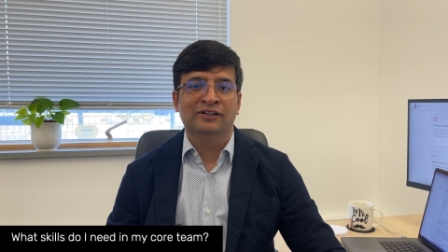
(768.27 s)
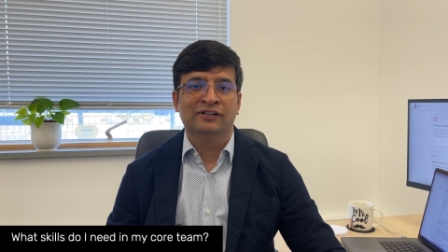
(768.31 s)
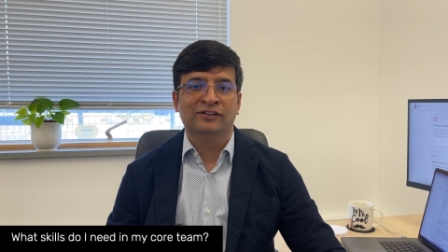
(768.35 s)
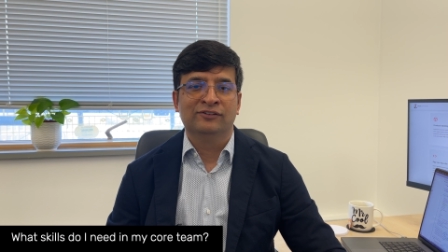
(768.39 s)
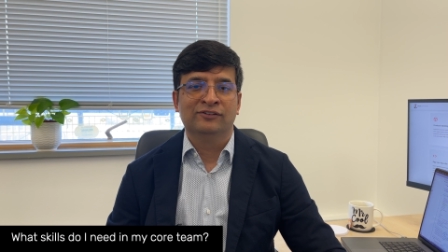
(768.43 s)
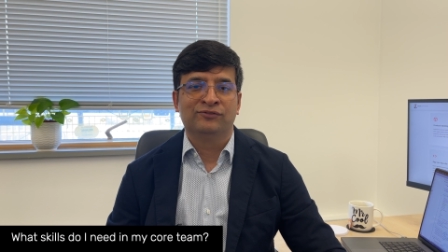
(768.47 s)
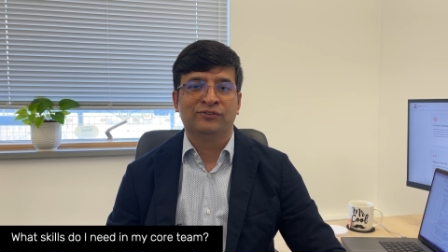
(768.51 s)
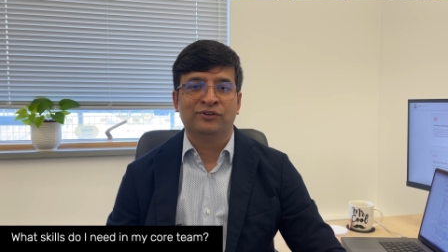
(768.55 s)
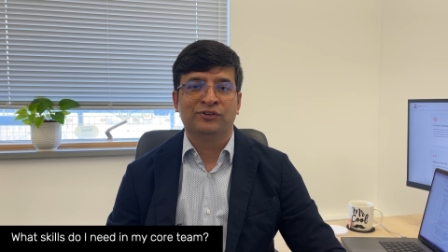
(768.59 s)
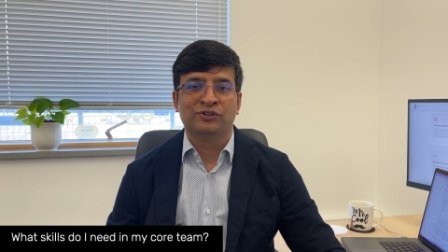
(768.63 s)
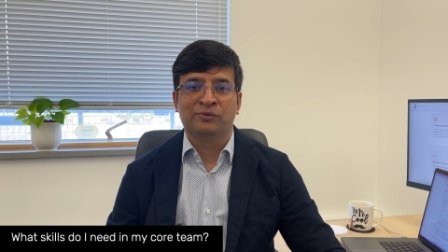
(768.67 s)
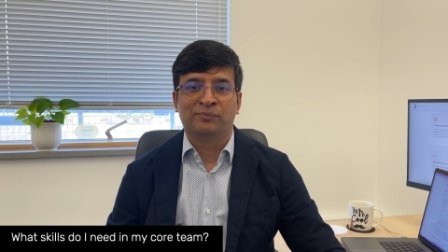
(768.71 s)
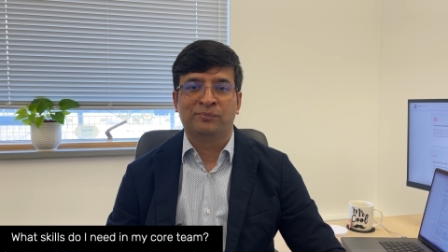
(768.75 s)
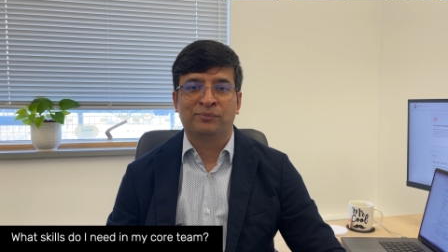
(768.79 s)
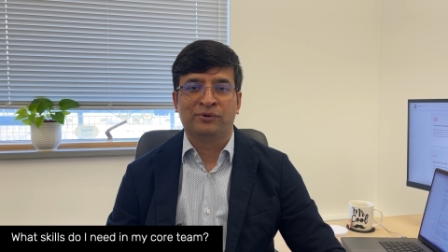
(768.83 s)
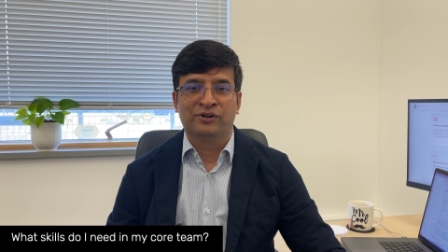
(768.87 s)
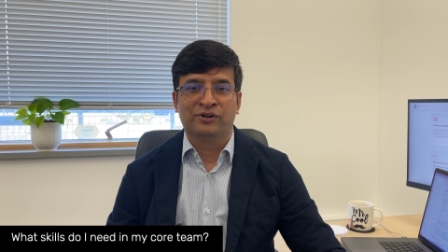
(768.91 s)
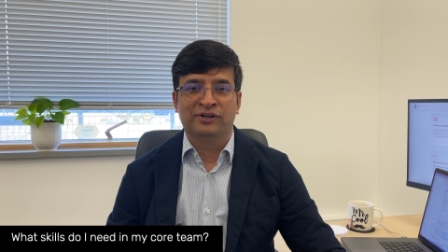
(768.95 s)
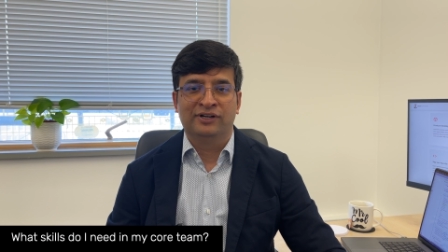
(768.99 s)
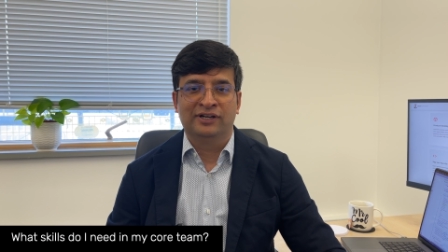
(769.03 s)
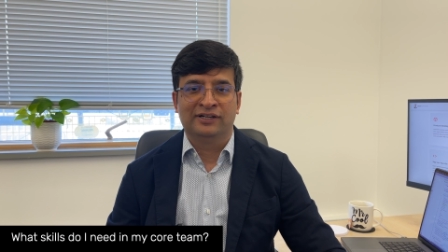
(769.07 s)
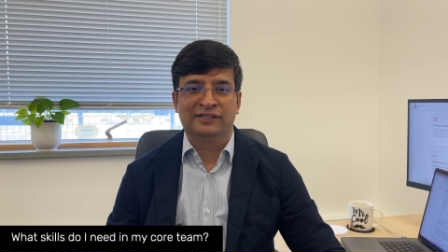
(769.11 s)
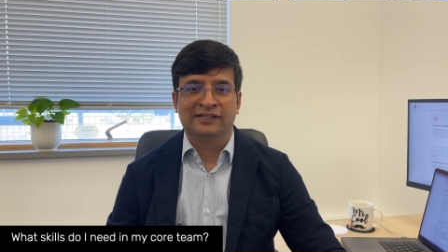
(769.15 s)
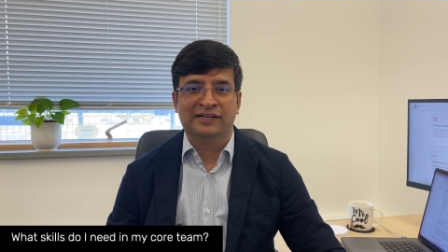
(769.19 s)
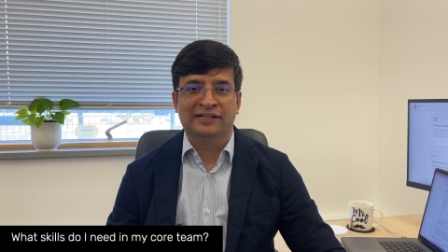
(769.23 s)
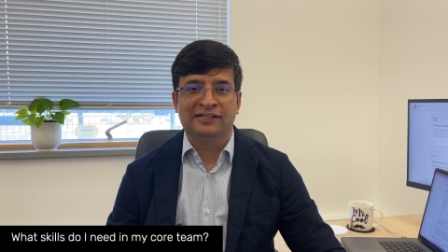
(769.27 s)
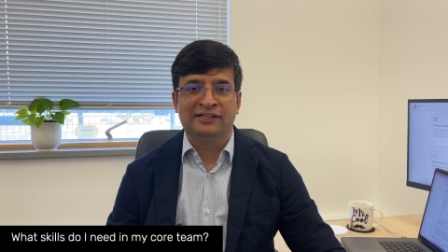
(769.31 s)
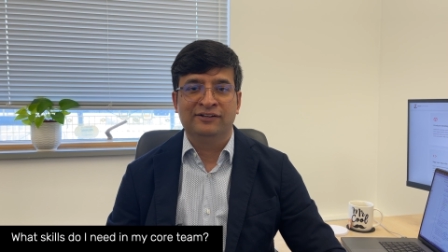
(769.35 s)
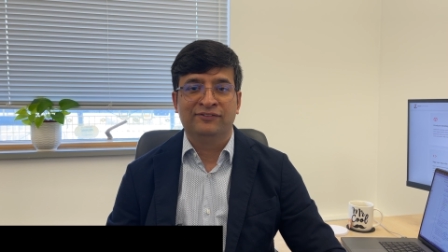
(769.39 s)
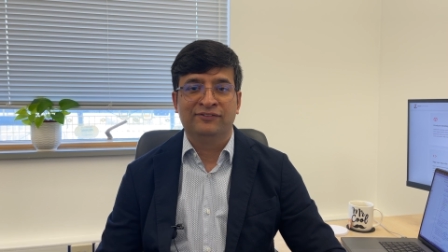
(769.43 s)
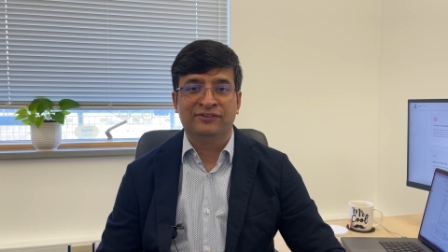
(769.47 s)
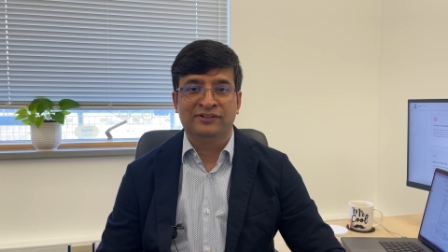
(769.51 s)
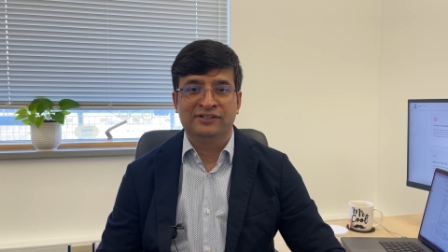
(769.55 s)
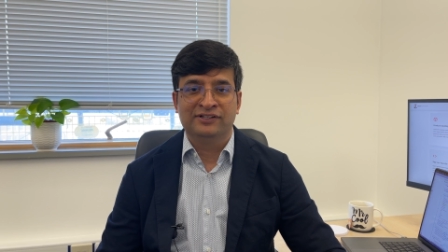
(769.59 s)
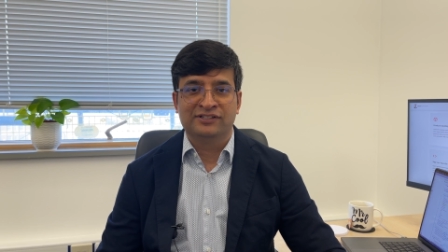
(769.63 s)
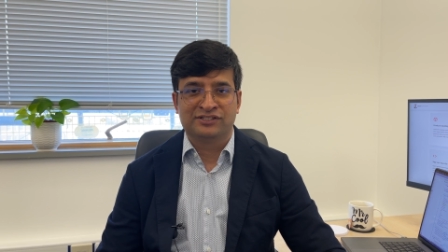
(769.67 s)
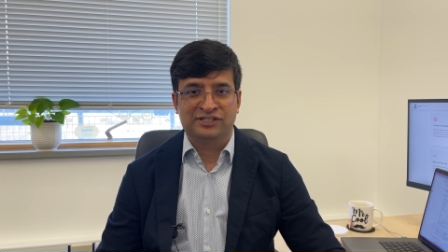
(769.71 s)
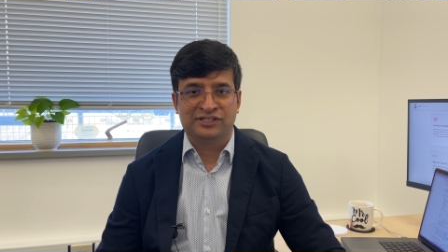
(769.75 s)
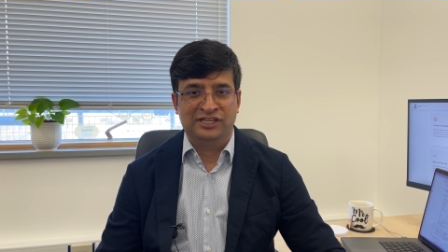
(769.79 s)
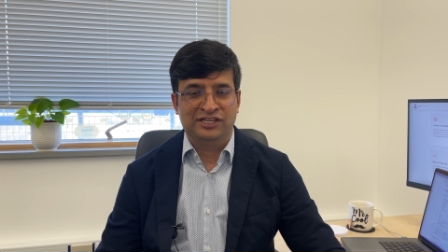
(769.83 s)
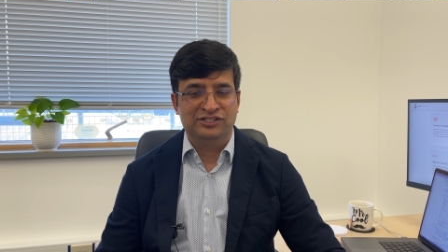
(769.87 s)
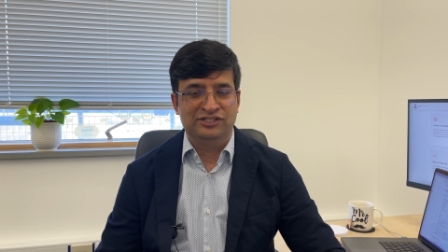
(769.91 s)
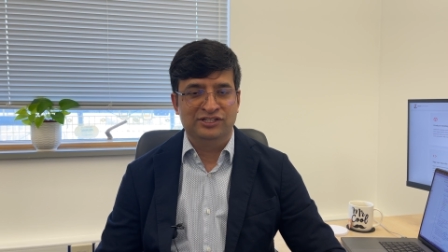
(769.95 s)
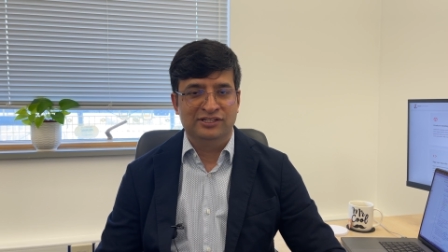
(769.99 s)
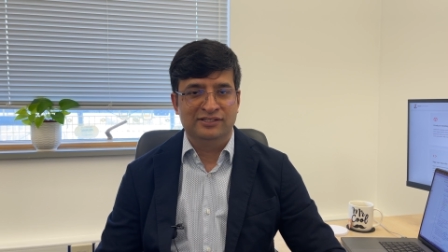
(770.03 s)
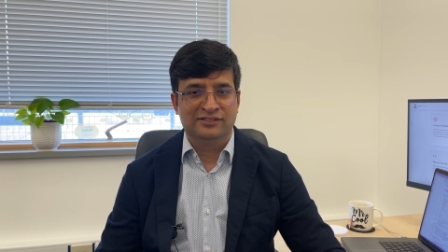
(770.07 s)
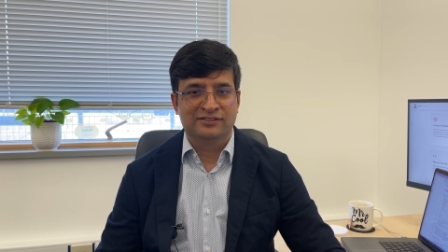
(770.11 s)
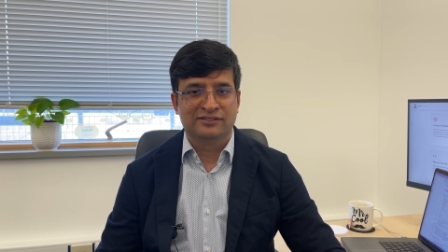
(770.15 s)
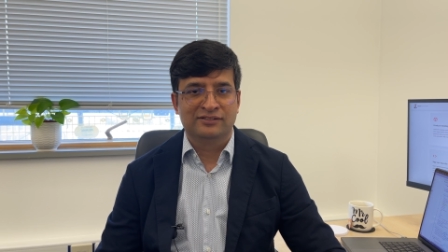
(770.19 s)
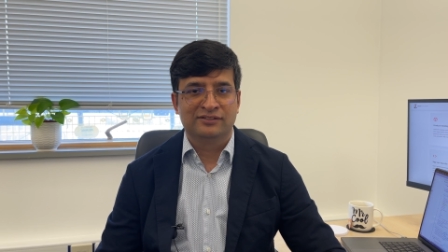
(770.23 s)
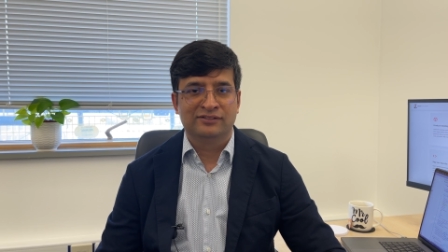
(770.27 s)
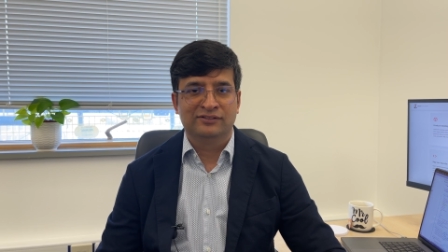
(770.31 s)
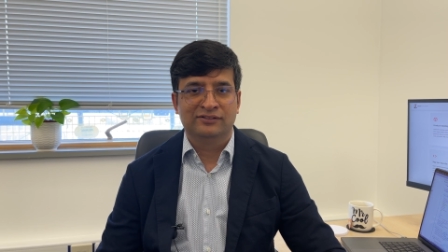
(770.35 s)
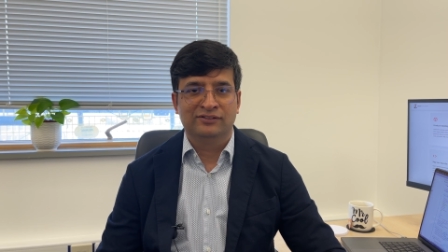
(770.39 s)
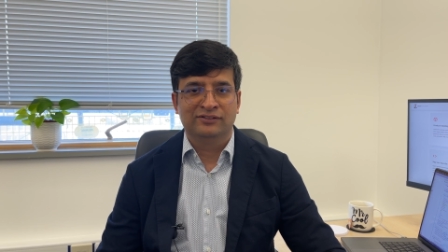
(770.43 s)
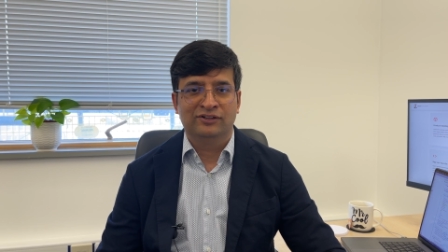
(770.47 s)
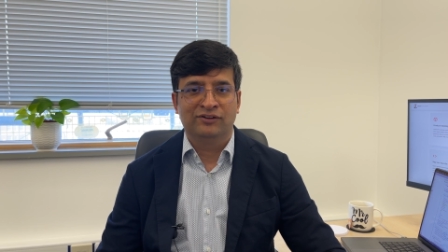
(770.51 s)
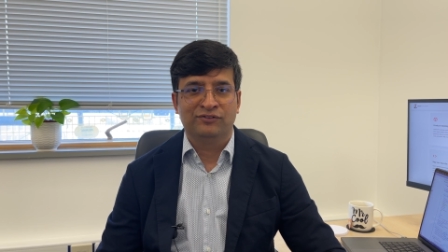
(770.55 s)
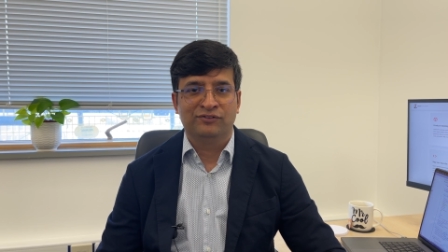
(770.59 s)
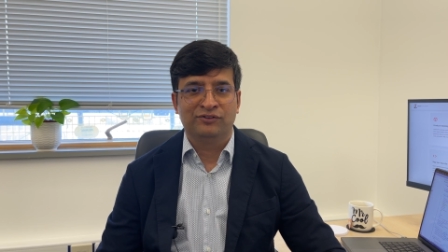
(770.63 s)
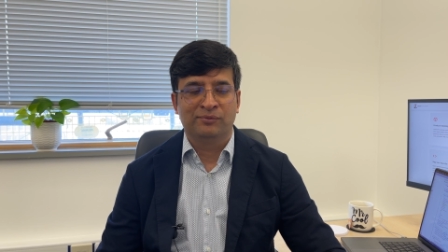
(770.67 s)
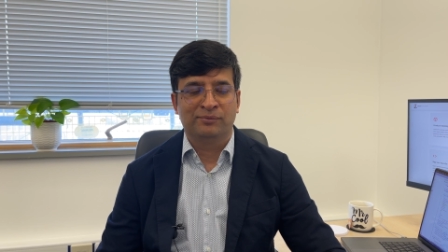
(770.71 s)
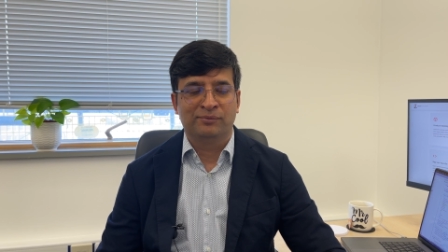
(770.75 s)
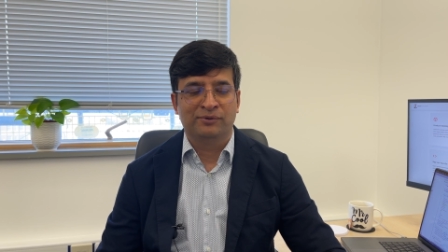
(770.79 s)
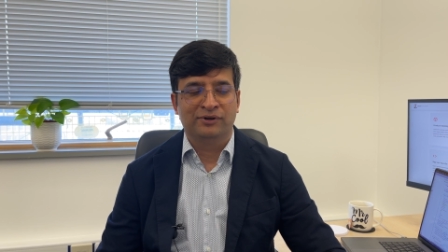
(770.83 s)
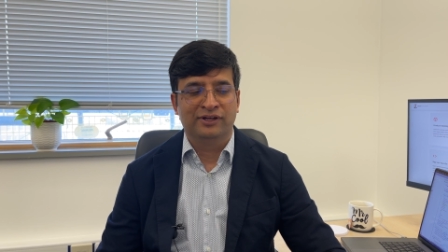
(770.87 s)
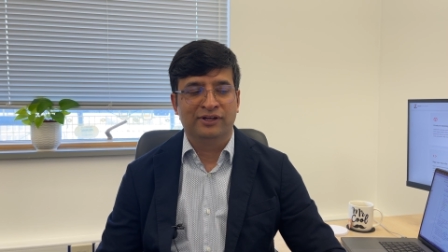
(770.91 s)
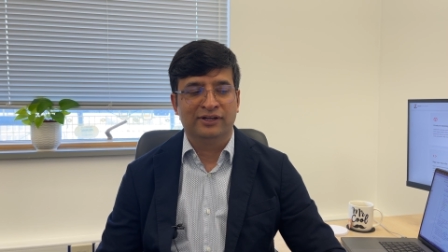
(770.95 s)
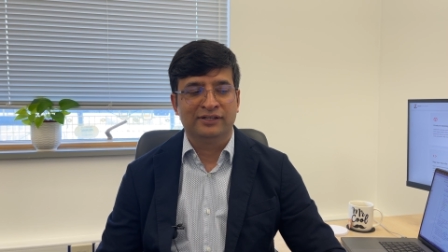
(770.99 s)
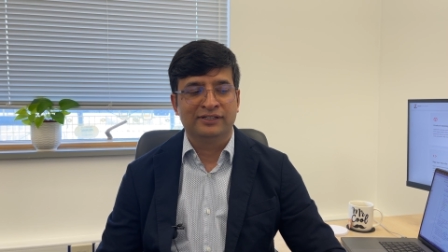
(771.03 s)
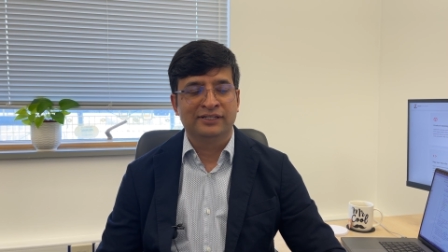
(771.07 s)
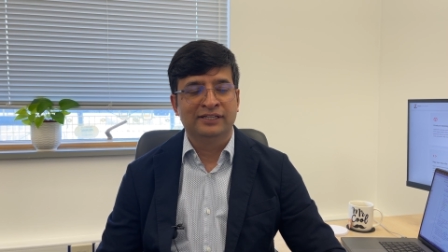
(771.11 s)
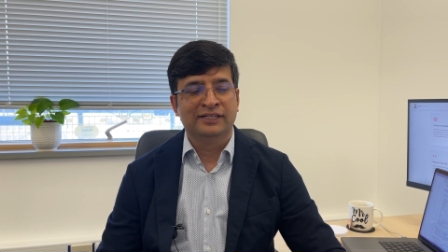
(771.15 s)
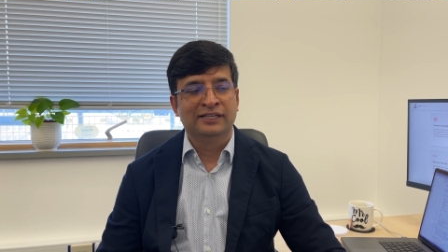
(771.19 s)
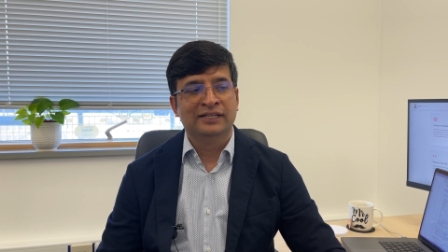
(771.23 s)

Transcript: for your product at different stages of your product.